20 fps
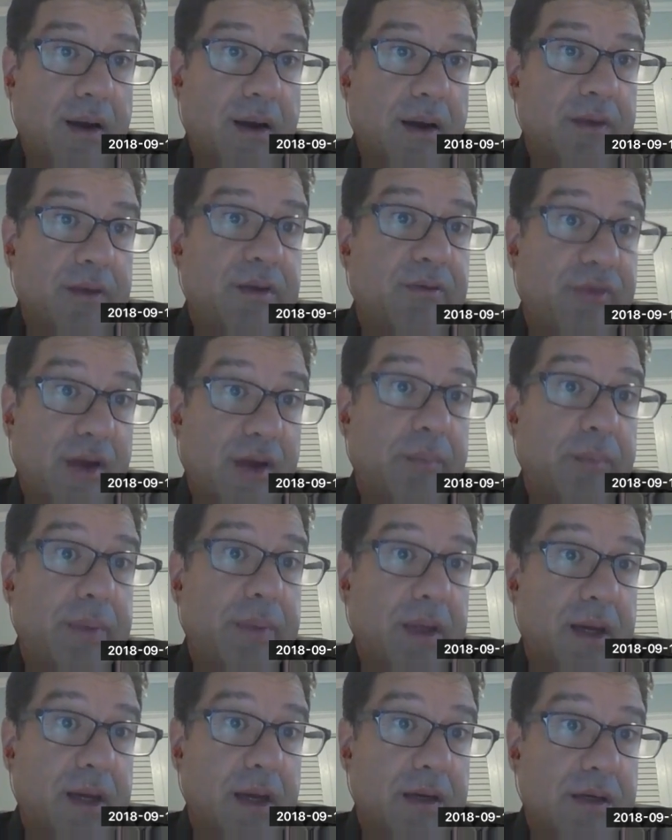
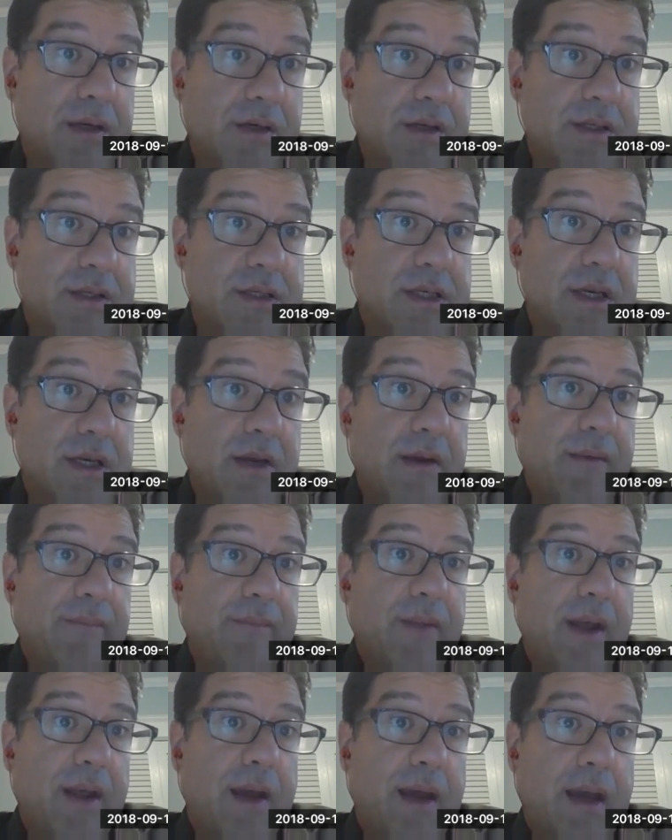developing countries.
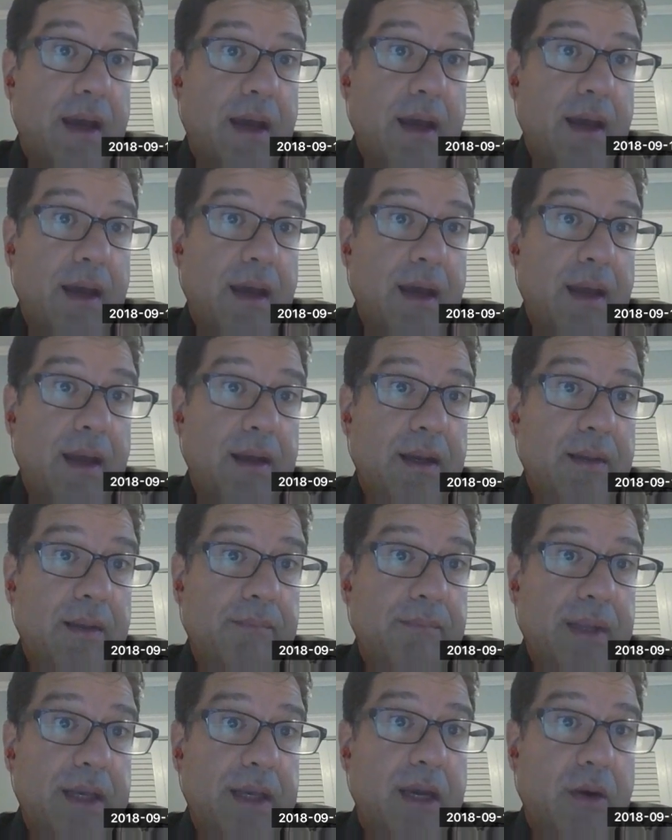And the
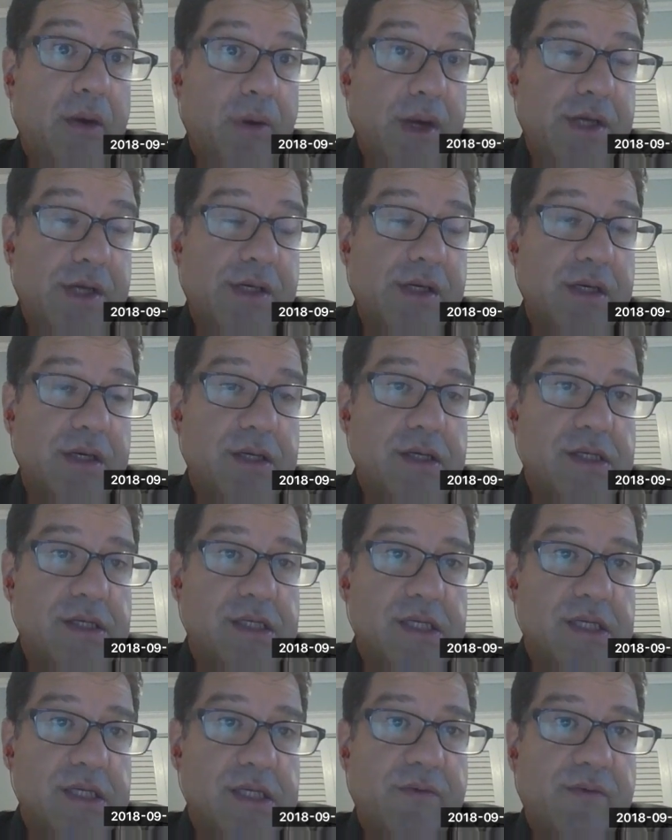big question
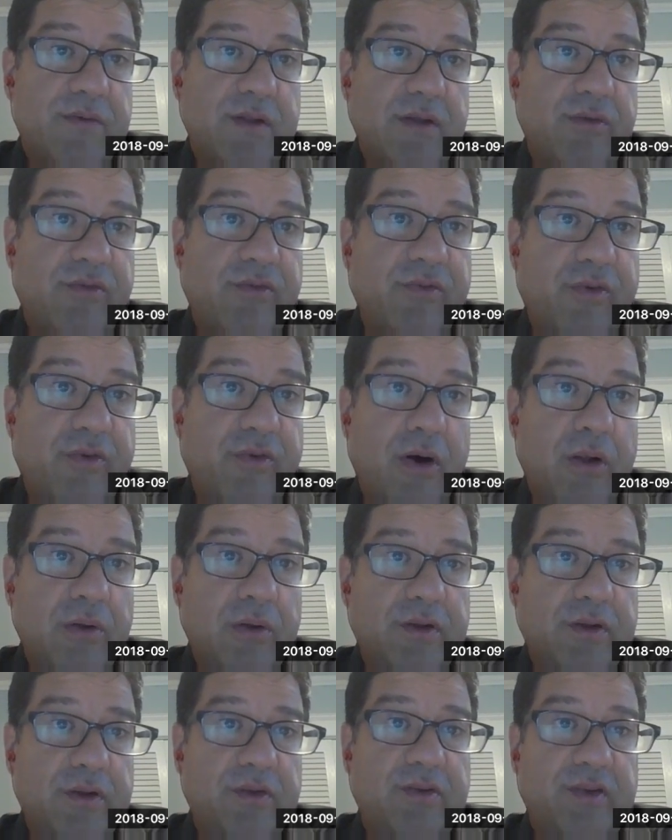is if they
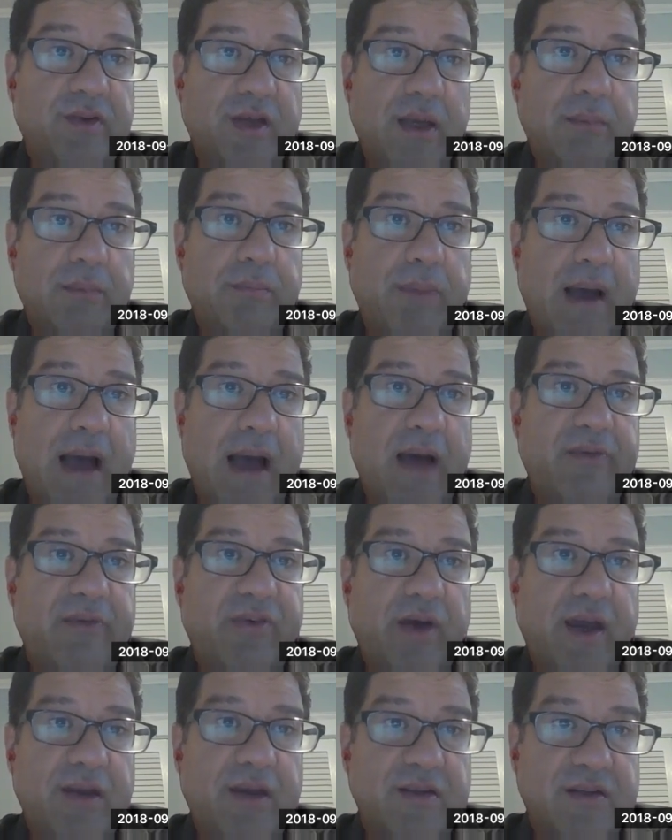follow the same path
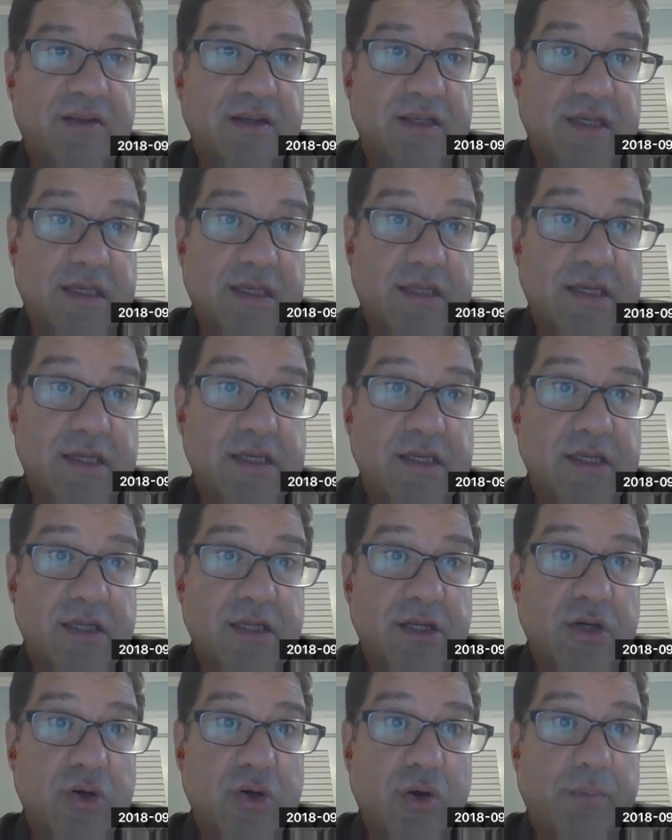as the cities
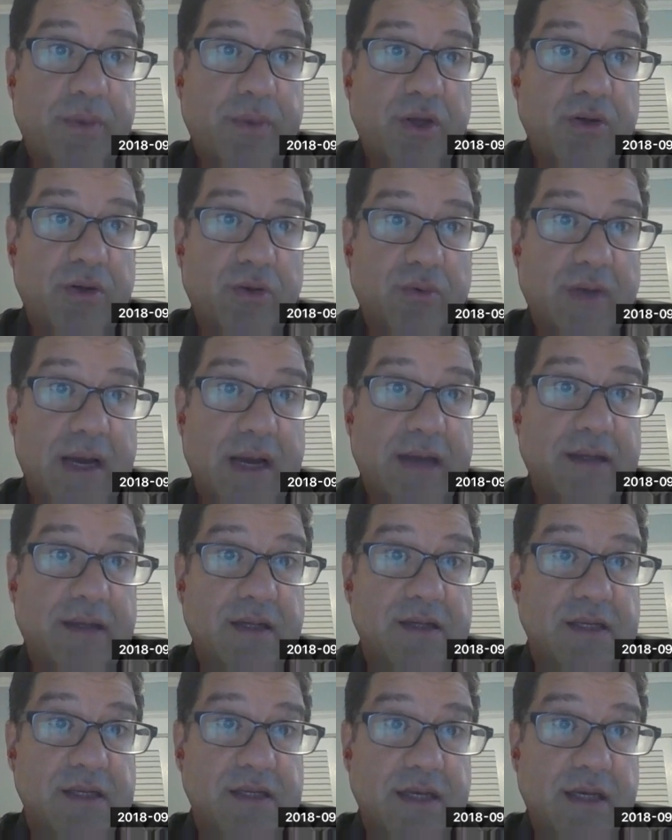in Europe and the
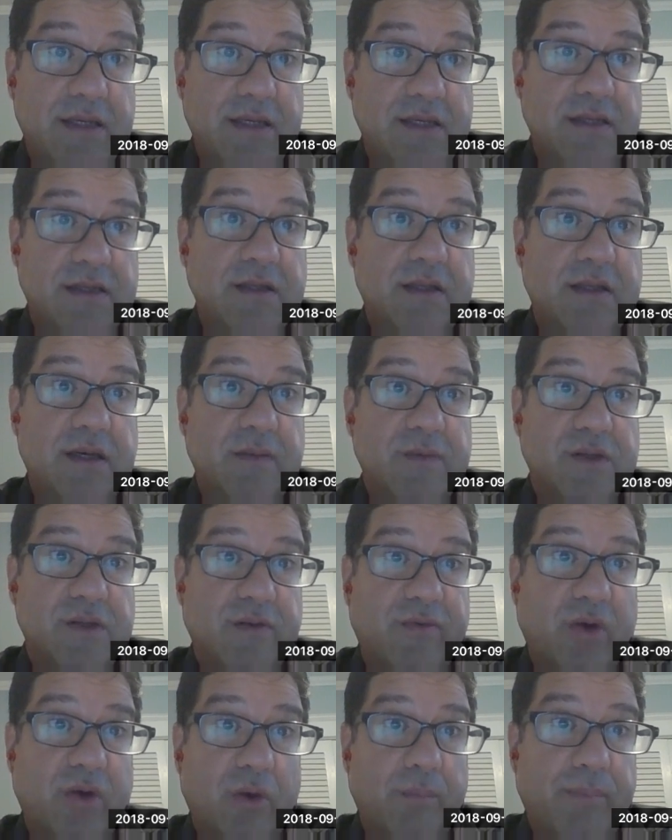United States in terms
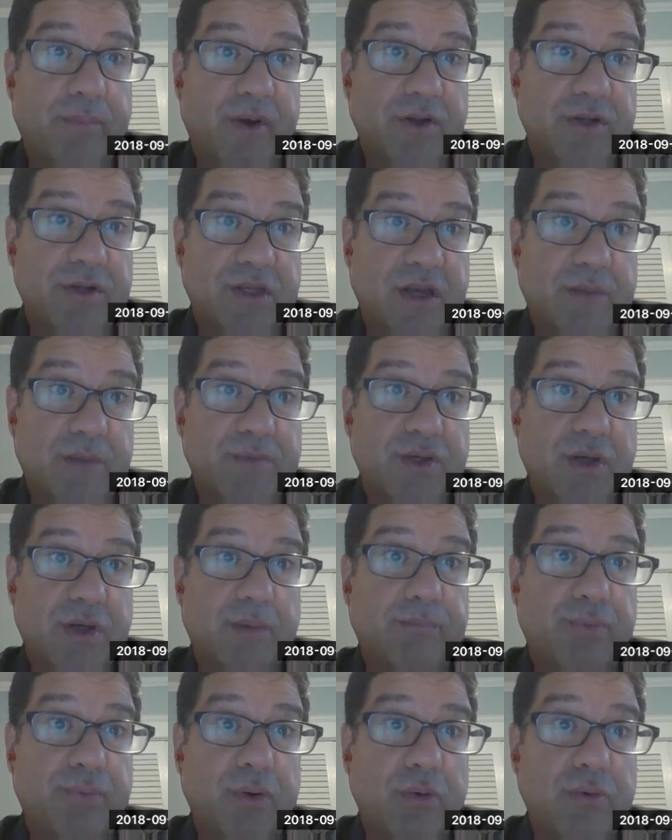of
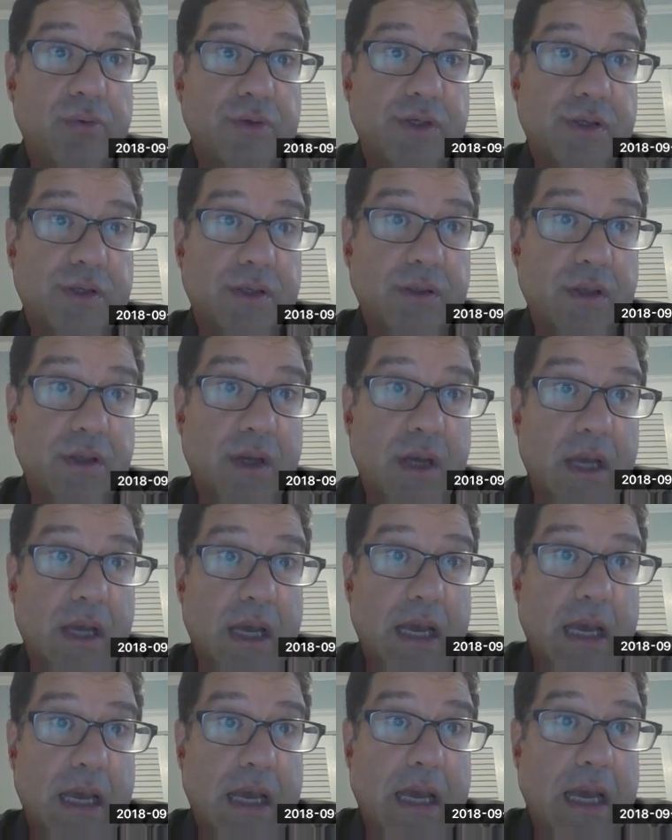consumption, pollution,
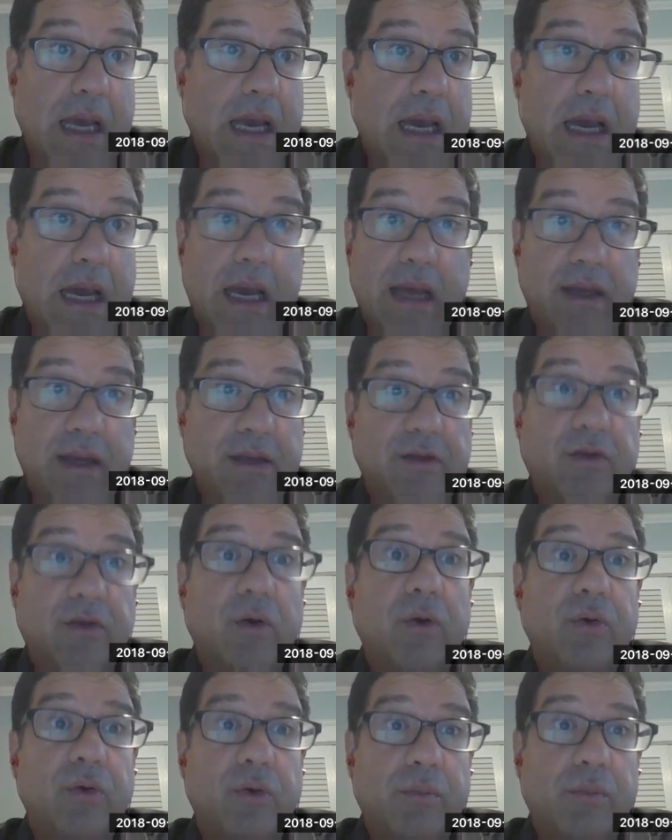is
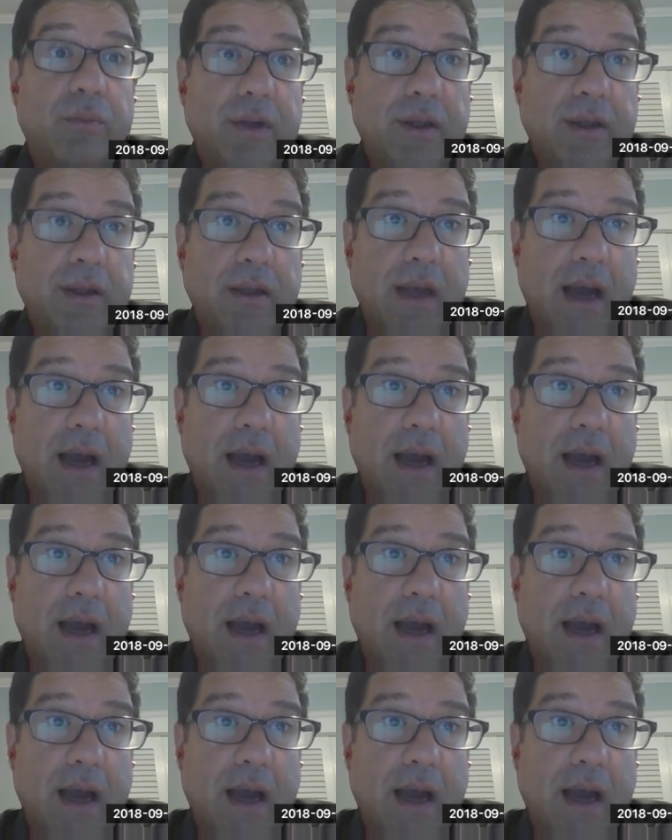going to be